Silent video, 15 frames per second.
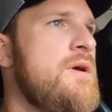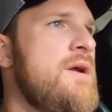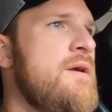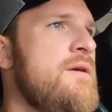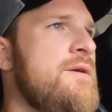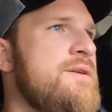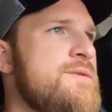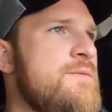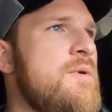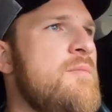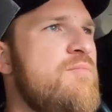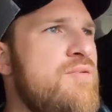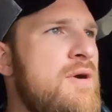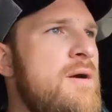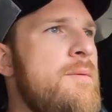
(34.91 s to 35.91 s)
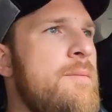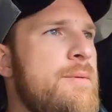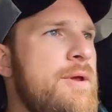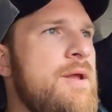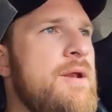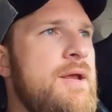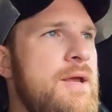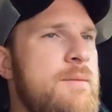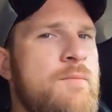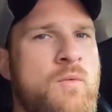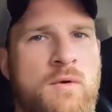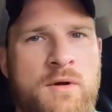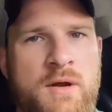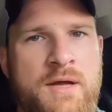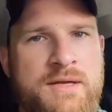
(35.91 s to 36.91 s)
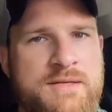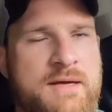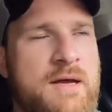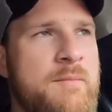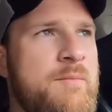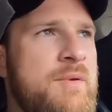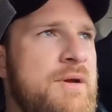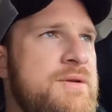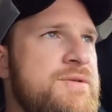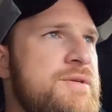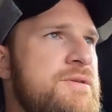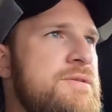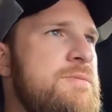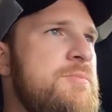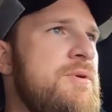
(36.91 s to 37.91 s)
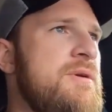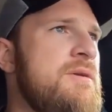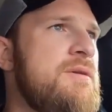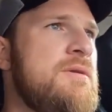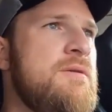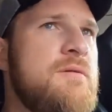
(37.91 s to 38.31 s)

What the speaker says: areas where I'm probably going to get more nighttime pictures, but